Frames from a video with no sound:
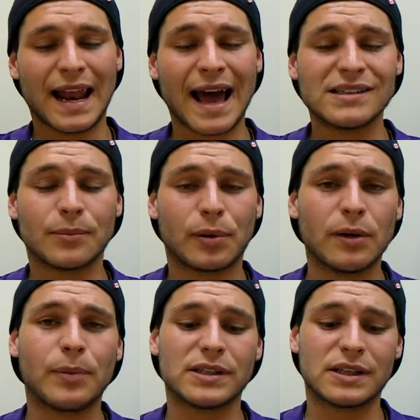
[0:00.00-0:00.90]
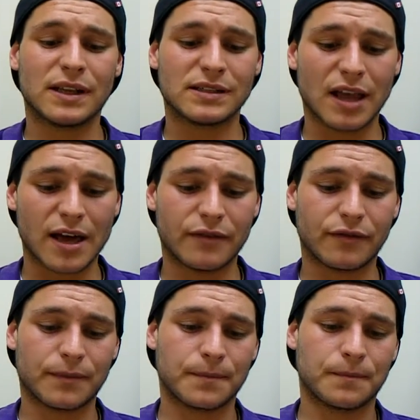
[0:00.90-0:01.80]
It has a purpose in this
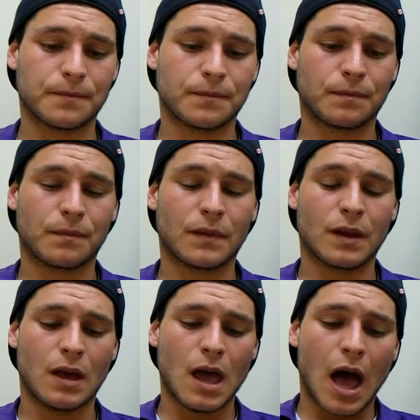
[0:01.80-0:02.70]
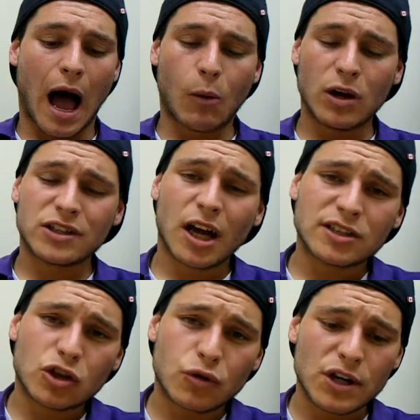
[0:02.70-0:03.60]
life. I want to
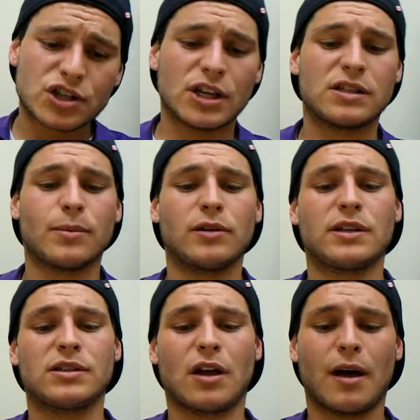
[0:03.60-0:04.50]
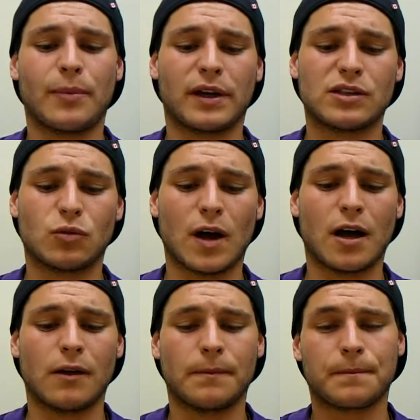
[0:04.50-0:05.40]
talk to Christians about this topic as
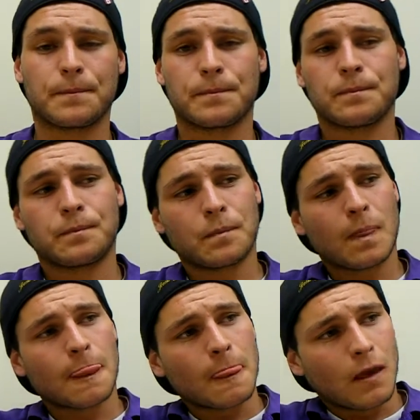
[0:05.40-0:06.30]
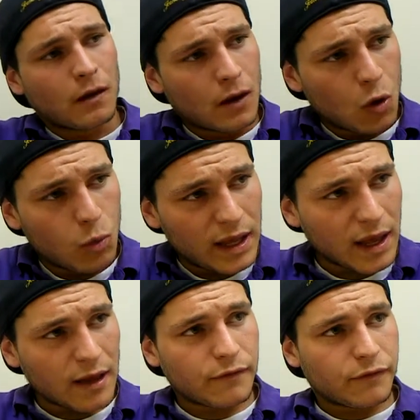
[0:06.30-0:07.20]
well.
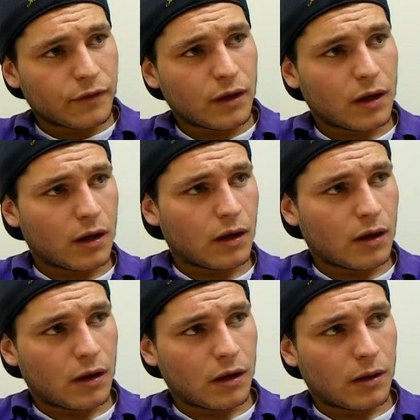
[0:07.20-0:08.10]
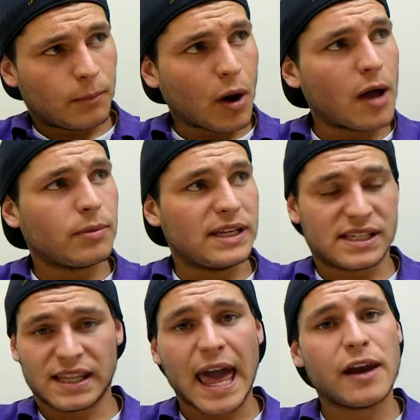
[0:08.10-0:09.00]
We have
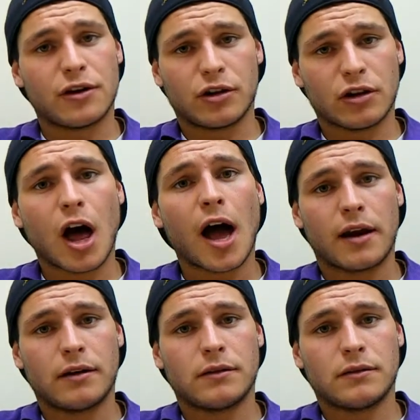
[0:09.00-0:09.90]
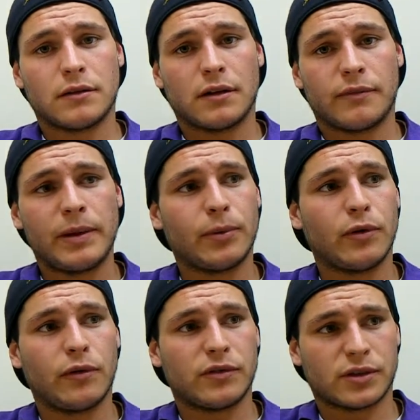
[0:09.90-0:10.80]
probably slandered a lot of
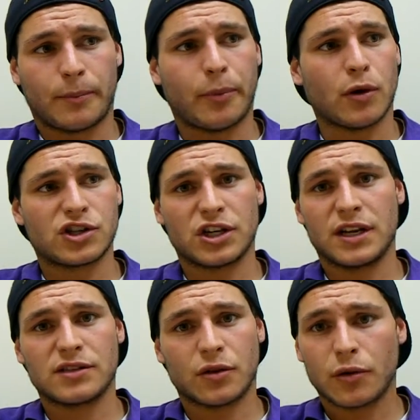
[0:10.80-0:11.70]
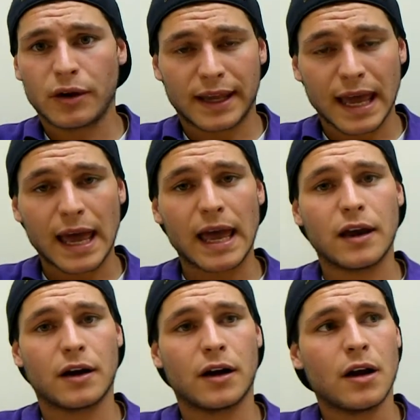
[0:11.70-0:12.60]
people who was abortionists or who are
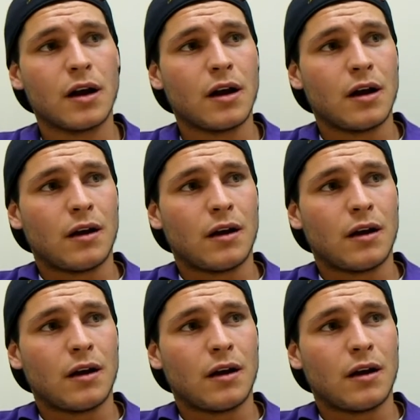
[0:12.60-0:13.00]
gay or